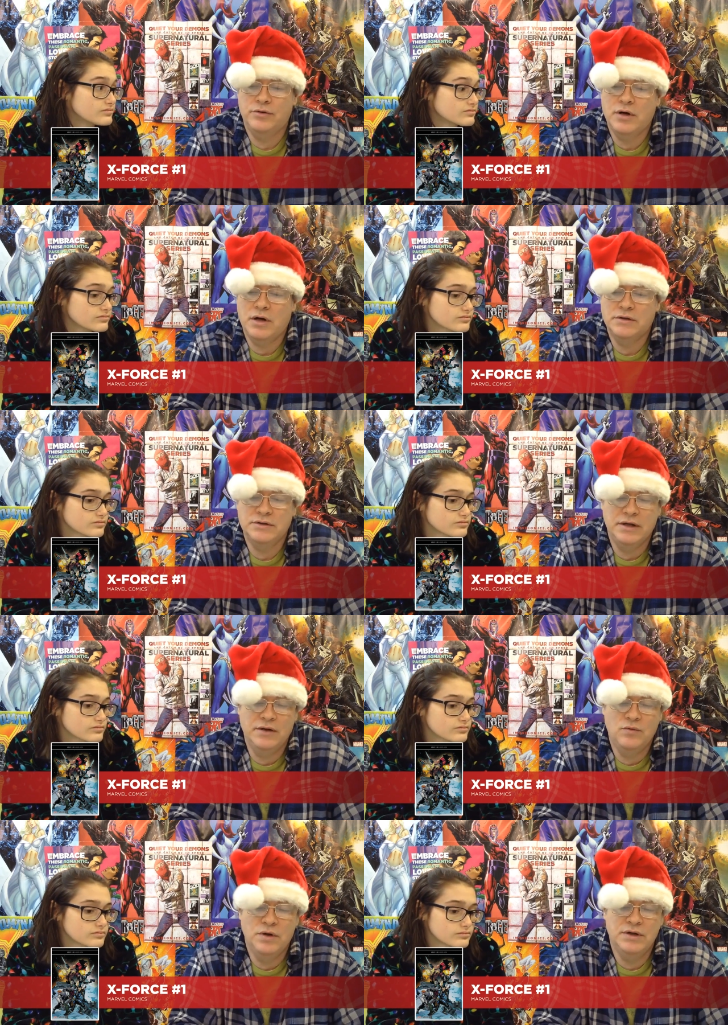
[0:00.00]
Speaker 1: cross?
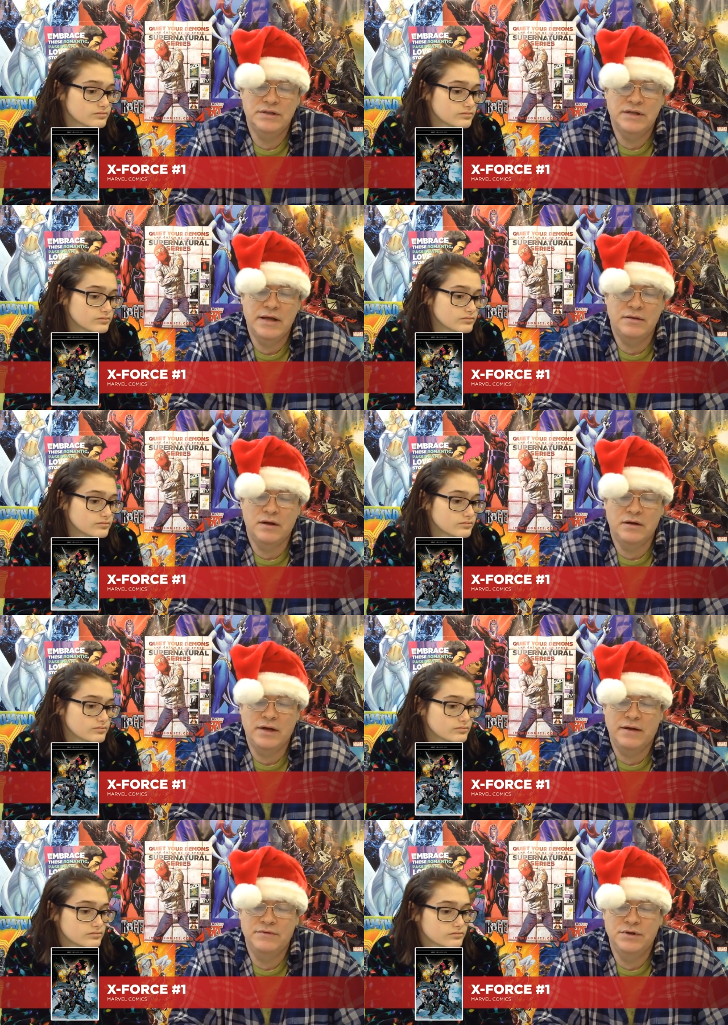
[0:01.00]
And what does Deathlok
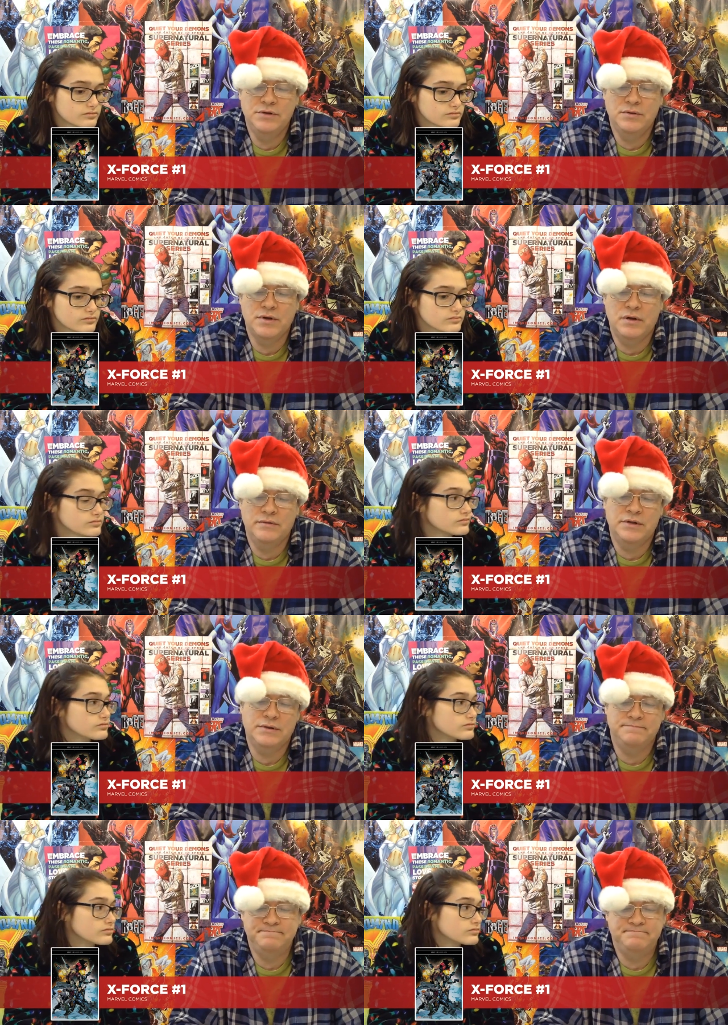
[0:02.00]
have to do with all of it?
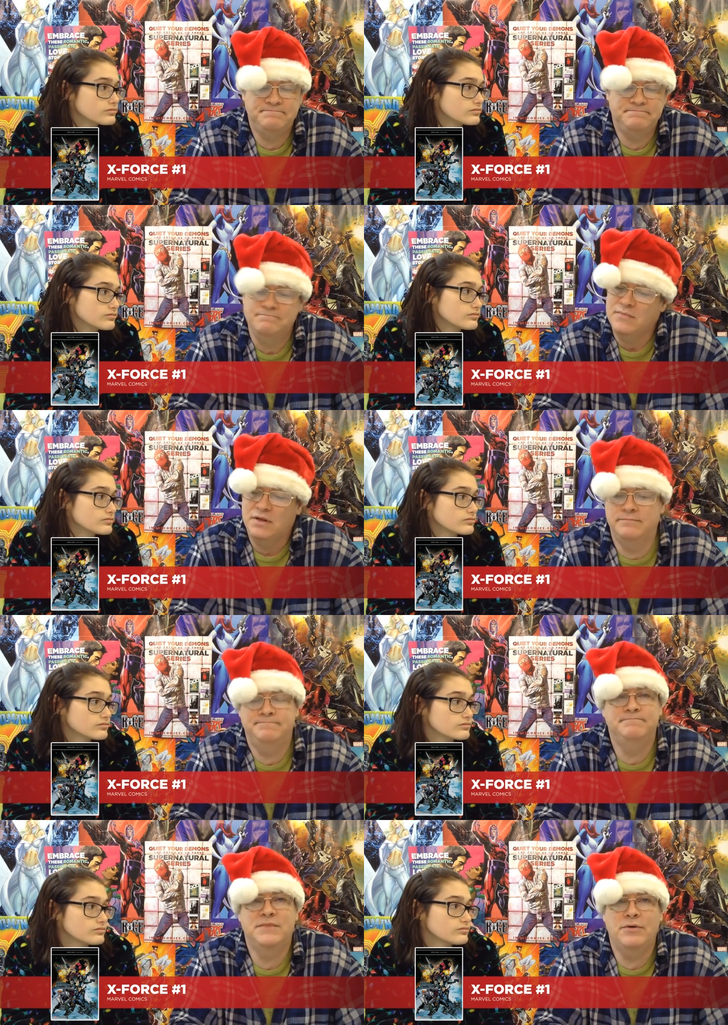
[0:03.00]

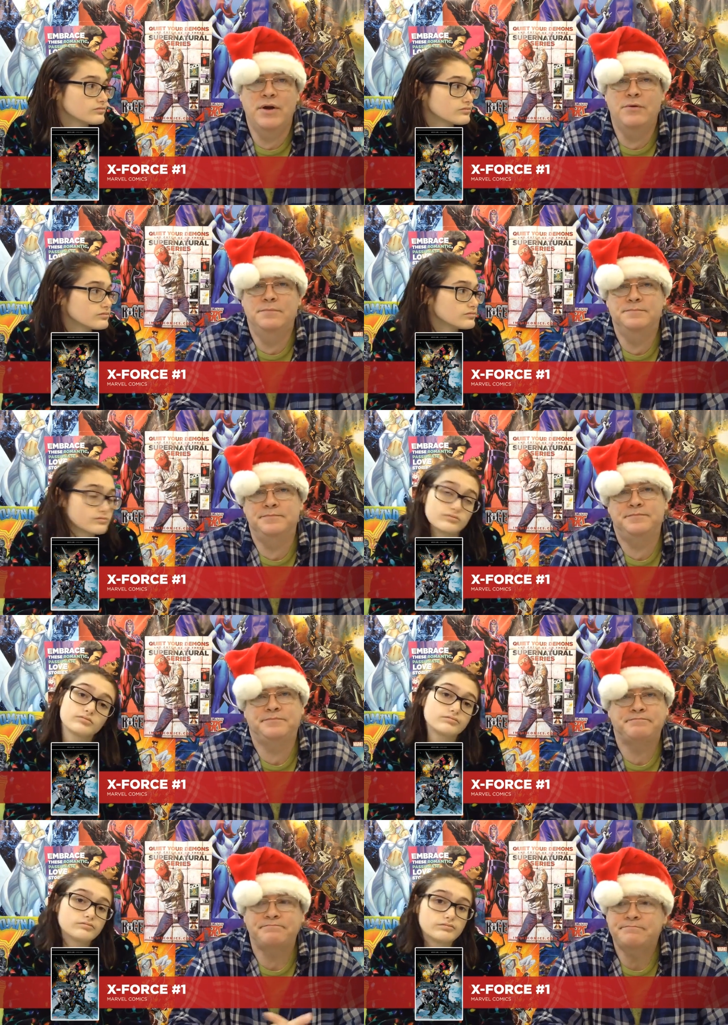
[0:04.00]
Don't know.
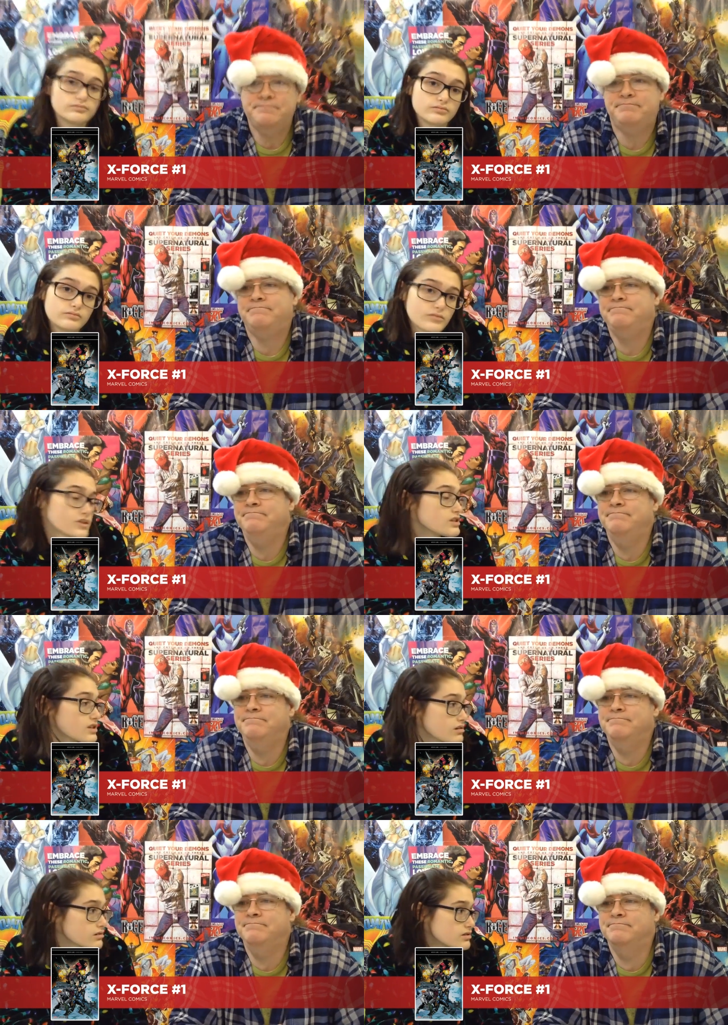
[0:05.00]
Speaker 2: Is
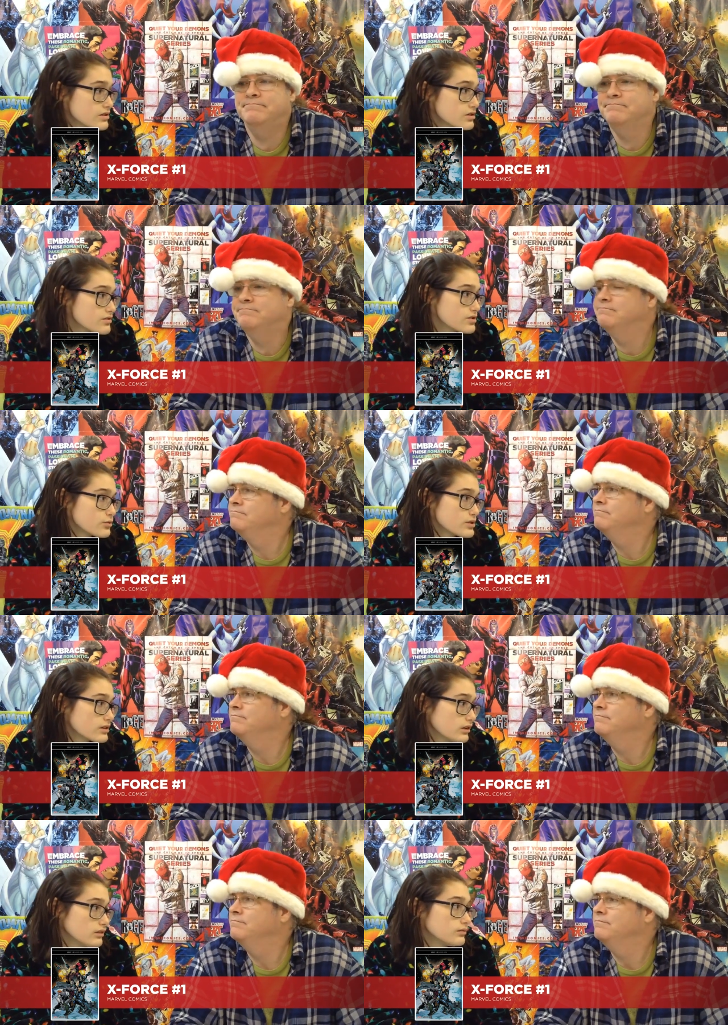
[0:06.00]
that considered
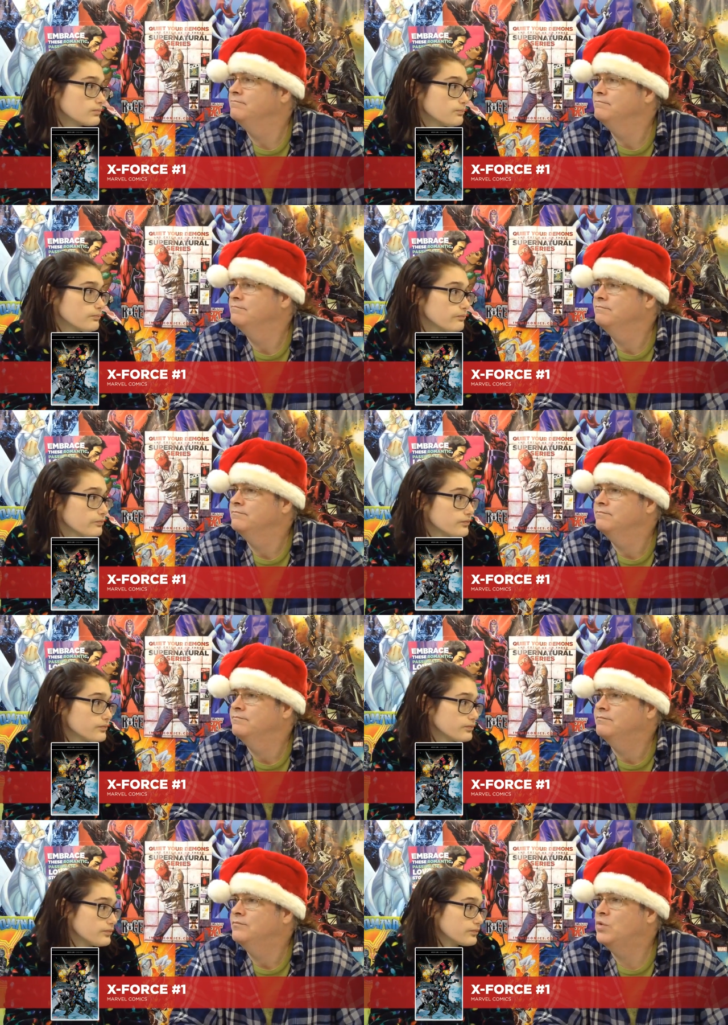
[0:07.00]
suicide?
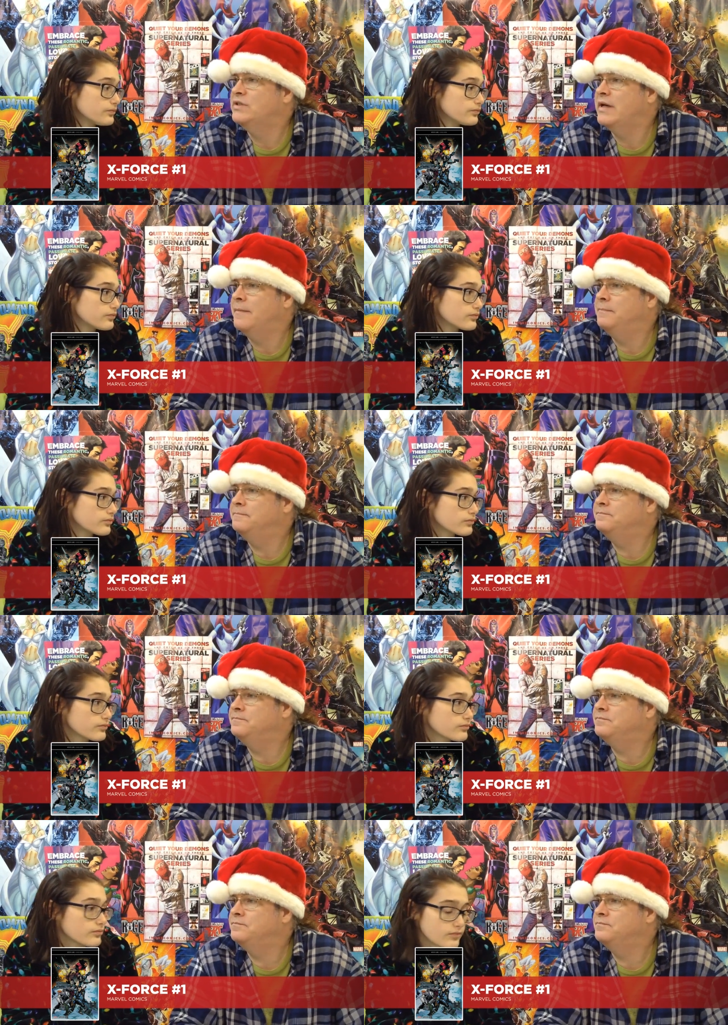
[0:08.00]
What's that?
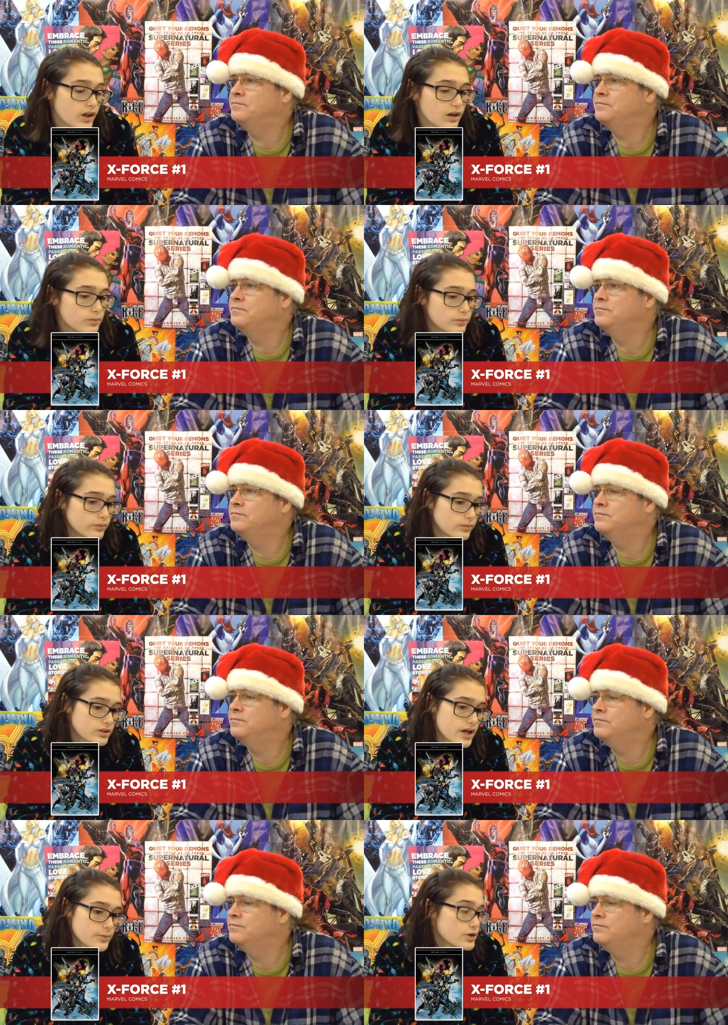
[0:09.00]
Um,
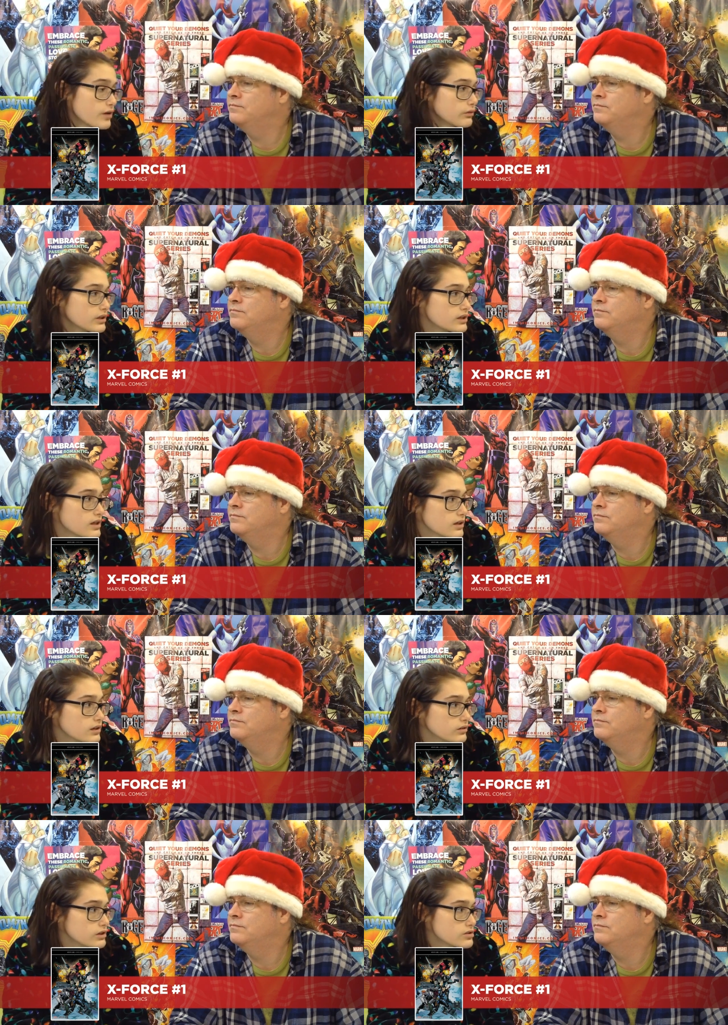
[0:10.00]
time traveling and then
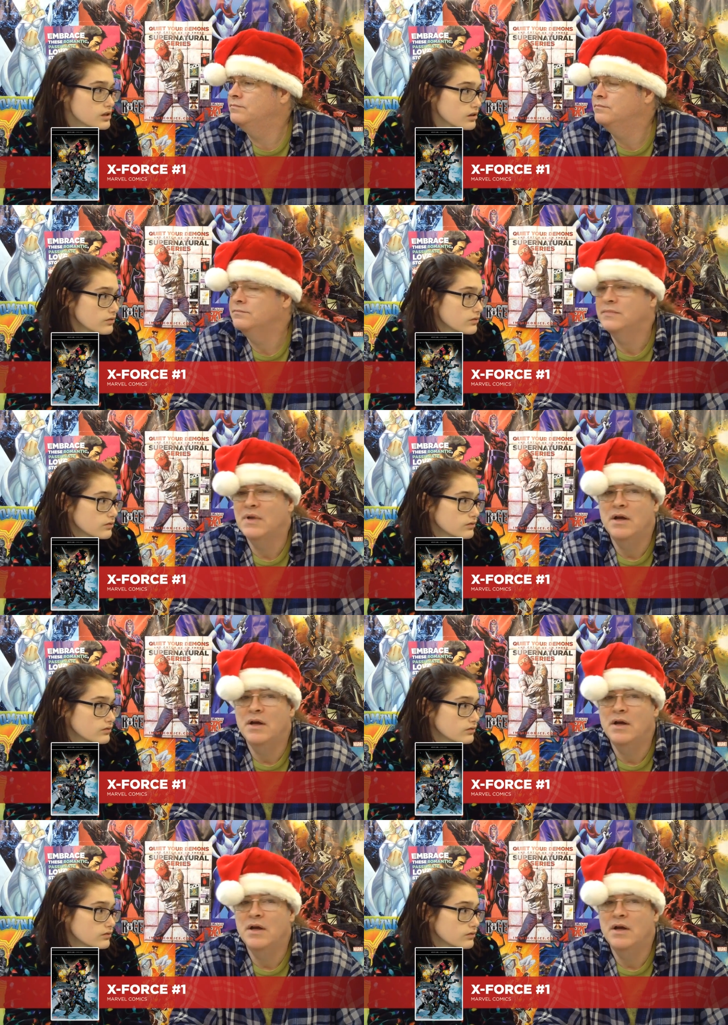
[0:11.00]
killing yourself.